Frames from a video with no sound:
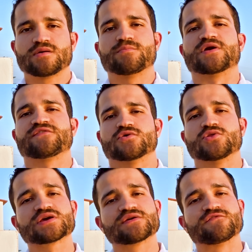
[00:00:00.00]
But if you're
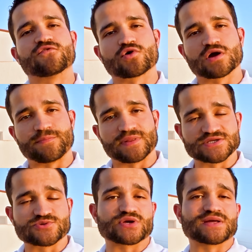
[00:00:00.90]
looking for a
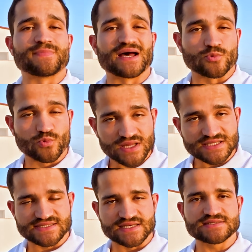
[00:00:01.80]
place where you can buy real
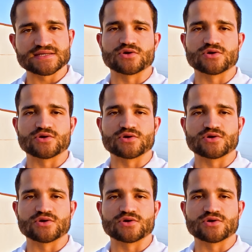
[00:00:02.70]
estate in